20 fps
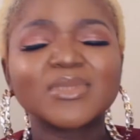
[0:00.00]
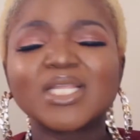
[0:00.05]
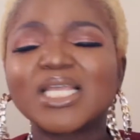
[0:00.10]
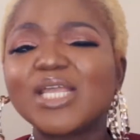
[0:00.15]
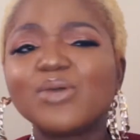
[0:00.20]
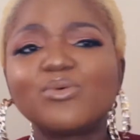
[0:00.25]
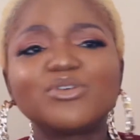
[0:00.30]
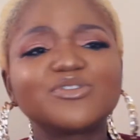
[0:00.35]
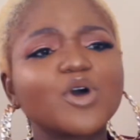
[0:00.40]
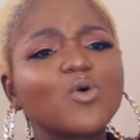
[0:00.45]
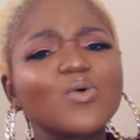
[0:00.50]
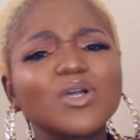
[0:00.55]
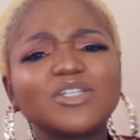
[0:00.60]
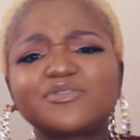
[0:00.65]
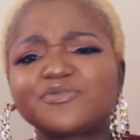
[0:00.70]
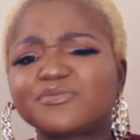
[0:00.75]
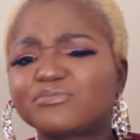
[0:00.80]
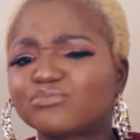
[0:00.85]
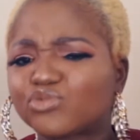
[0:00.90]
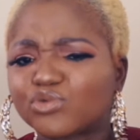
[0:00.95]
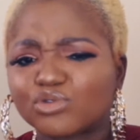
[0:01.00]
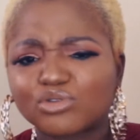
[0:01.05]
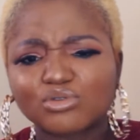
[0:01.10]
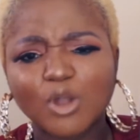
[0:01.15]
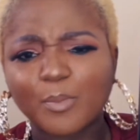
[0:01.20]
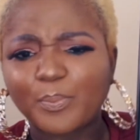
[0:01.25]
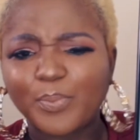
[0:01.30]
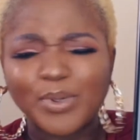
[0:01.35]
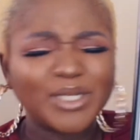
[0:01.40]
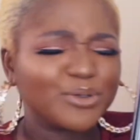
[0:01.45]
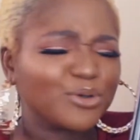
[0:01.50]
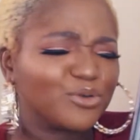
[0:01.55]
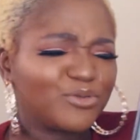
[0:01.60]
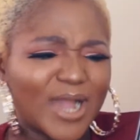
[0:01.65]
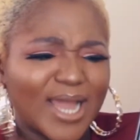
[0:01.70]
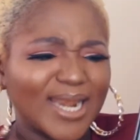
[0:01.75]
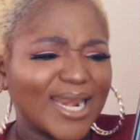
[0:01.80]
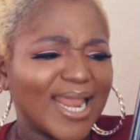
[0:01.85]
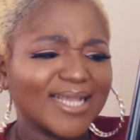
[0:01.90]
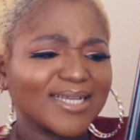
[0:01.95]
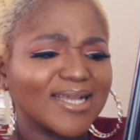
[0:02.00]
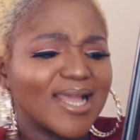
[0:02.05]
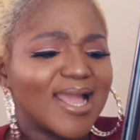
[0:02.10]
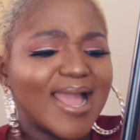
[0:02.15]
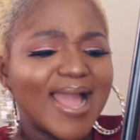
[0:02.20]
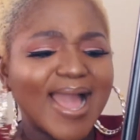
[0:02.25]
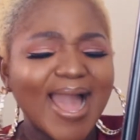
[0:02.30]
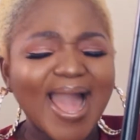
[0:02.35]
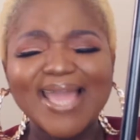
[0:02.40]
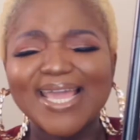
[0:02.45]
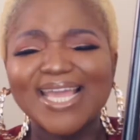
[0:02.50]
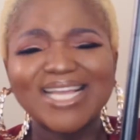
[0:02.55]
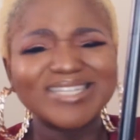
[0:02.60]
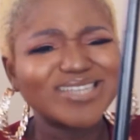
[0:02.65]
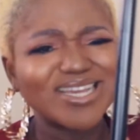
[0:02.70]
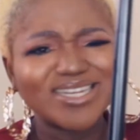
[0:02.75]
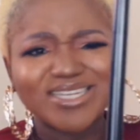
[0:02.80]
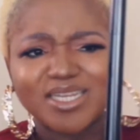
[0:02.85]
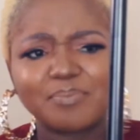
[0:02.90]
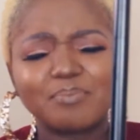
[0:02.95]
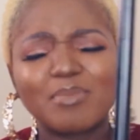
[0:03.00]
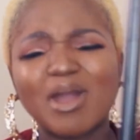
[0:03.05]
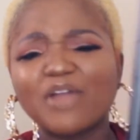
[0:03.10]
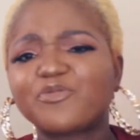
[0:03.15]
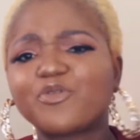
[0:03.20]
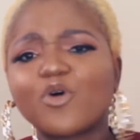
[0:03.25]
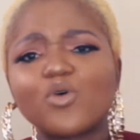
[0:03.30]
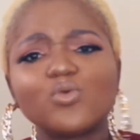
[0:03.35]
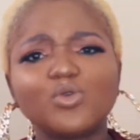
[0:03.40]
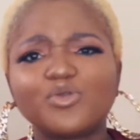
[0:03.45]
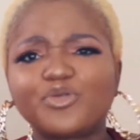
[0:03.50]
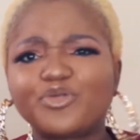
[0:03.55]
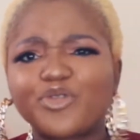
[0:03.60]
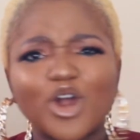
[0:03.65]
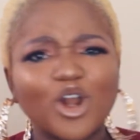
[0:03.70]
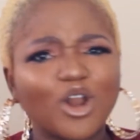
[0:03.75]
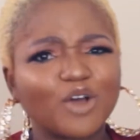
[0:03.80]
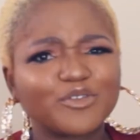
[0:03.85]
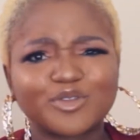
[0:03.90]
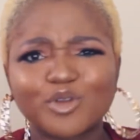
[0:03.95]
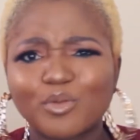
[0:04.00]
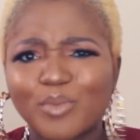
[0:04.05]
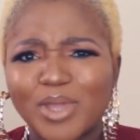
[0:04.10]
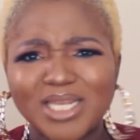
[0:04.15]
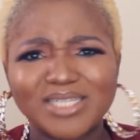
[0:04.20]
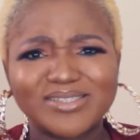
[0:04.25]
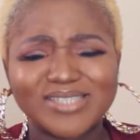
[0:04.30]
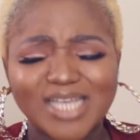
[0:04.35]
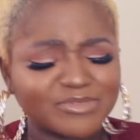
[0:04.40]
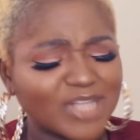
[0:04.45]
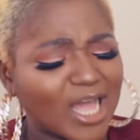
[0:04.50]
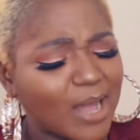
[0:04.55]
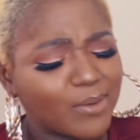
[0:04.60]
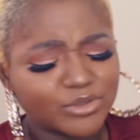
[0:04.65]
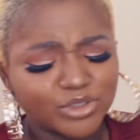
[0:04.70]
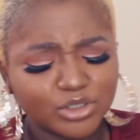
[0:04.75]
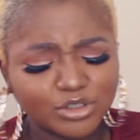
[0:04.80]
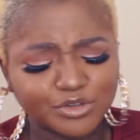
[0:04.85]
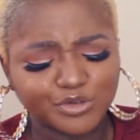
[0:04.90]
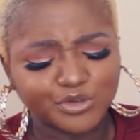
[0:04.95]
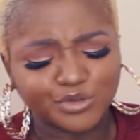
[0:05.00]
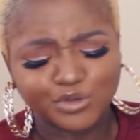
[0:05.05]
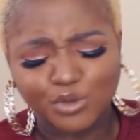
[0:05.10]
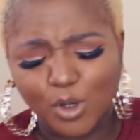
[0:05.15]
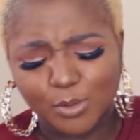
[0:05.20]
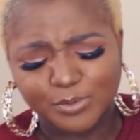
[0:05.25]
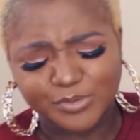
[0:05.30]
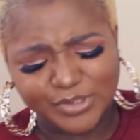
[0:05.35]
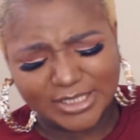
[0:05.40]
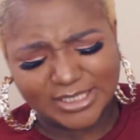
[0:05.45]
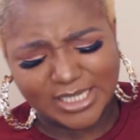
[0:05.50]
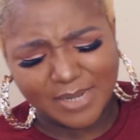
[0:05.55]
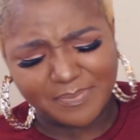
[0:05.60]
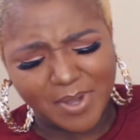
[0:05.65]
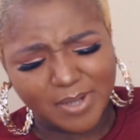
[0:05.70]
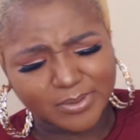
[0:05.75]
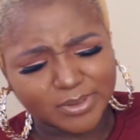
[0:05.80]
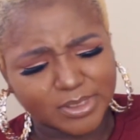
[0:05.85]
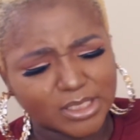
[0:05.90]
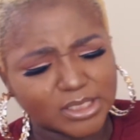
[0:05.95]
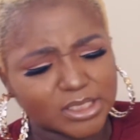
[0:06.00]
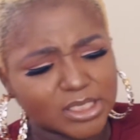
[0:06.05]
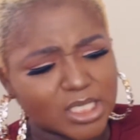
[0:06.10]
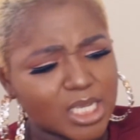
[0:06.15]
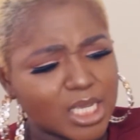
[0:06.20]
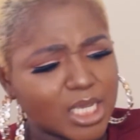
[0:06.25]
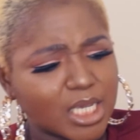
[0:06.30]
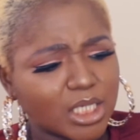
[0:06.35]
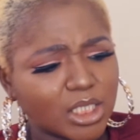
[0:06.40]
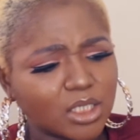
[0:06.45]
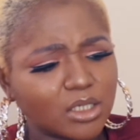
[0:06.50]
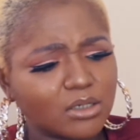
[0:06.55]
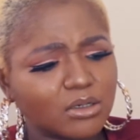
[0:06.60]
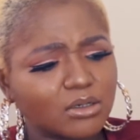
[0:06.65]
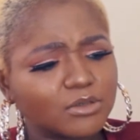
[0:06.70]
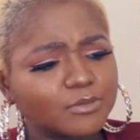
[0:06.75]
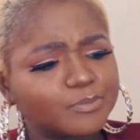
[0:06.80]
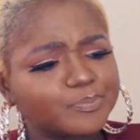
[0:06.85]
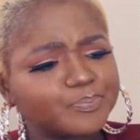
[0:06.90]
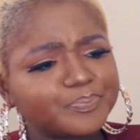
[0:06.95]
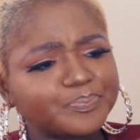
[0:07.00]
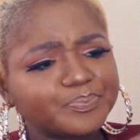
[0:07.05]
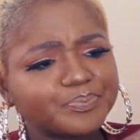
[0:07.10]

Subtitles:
It was always toppling over. Like, I hated it. My phone would fall off so many times. I was just so upset about it, you know.